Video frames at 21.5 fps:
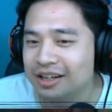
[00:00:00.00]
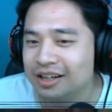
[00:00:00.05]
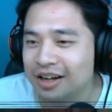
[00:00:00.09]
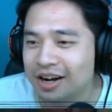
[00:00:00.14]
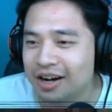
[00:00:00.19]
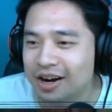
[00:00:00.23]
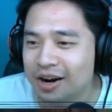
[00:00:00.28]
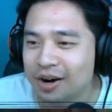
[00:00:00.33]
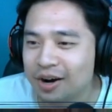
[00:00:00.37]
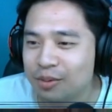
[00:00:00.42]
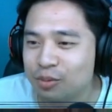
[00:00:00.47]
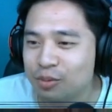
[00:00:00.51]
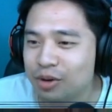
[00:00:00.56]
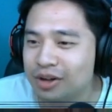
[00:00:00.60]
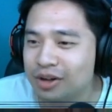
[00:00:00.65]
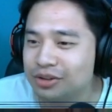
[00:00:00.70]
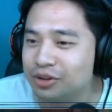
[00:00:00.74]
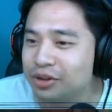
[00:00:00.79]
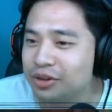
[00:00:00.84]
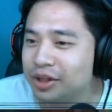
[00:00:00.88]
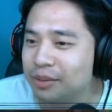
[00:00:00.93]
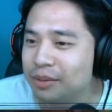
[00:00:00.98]
while
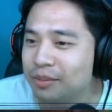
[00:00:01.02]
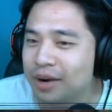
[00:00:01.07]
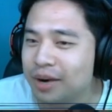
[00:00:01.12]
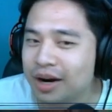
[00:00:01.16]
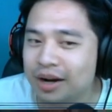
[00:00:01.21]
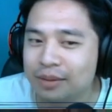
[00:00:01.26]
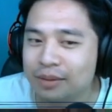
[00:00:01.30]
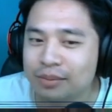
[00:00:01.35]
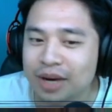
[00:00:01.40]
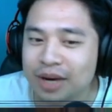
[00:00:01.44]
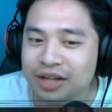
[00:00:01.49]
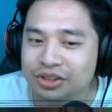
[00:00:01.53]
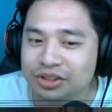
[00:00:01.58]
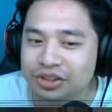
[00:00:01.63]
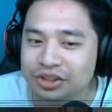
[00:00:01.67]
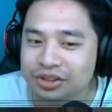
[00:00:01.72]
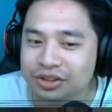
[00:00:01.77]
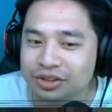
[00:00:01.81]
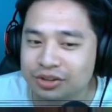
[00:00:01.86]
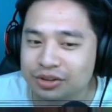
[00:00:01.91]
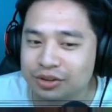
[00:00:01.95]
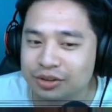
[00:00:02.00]
doing my
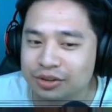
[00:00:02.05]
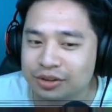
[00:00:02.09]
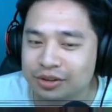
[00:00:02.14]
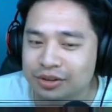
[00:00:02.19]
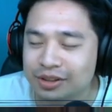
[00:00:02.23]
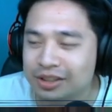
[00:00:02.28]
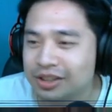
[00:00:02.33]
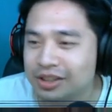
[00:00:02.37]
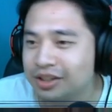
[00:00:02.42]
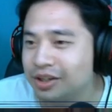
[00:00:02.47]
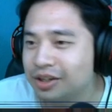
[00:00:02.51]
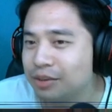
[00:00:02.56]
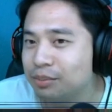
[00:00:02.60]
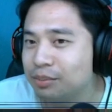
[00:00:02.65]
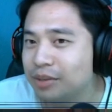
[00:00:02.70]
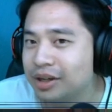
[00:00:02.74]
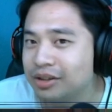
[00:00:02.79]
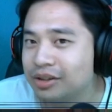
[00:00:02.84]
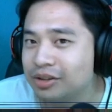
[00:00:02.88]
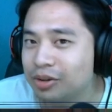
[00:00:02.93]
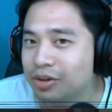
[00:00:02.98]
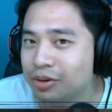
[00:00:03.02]
matches to clear up
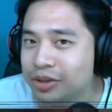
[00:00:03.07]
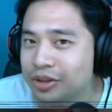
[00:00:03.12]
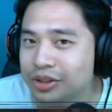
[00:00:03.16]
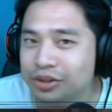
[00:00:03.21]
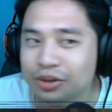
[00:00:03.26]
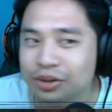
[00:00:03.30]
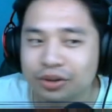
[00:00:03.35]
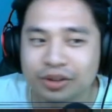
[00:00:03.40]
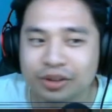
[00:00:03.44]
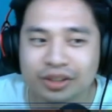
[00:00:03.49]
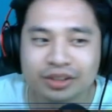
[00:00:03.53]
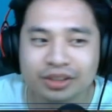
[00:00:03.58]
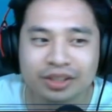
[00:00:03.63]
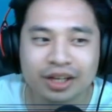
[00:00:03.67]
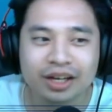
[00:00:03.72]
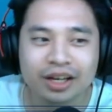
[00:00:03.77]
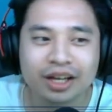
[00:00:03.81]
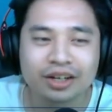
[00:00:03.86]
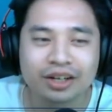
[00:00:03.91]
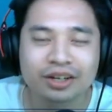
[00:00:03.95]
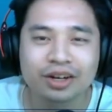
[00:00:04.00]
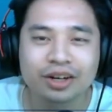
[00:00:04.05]
my glory tokens, I
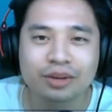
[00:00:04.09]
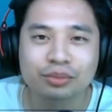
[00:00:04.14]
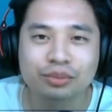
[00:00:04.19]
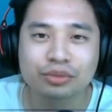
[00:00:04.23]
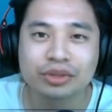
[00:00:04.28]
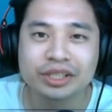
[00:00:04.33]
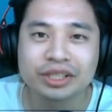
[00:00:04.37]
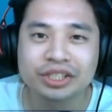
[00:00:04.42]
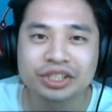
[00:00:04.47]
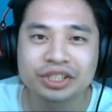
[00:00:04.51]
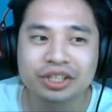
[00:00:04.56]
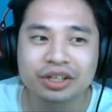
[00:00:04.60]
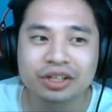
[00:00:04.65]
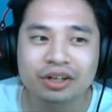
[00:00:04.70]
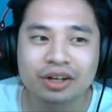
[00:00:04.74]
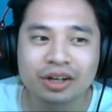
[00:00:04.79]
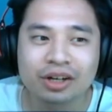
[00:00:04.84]
ended up reaching